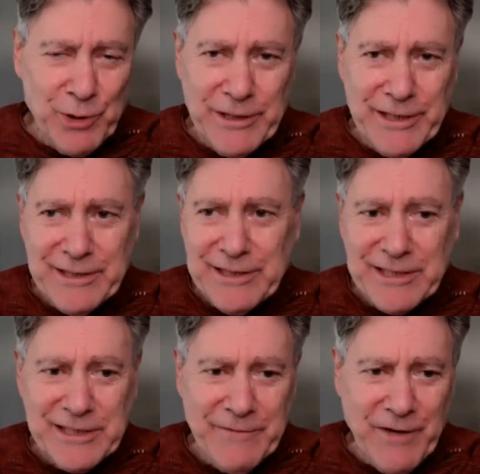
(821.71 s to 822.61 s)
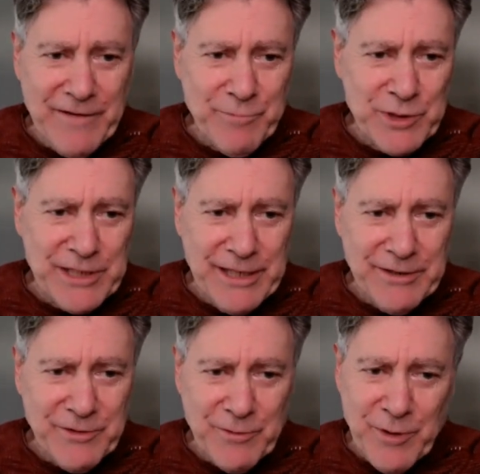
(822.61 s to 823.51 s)
polling at sixty five
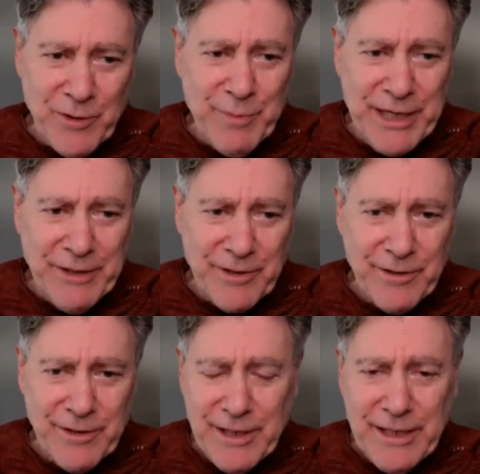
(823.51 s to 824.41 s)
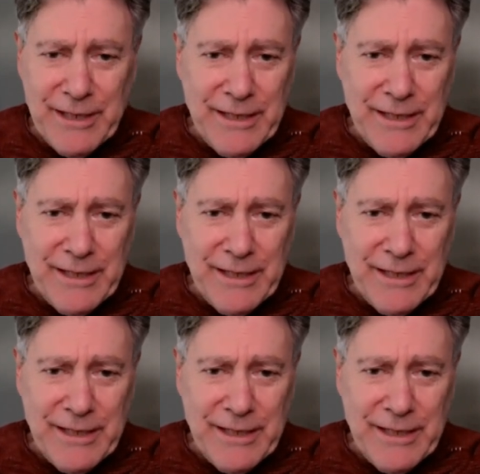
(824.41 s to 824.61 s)
percent or better.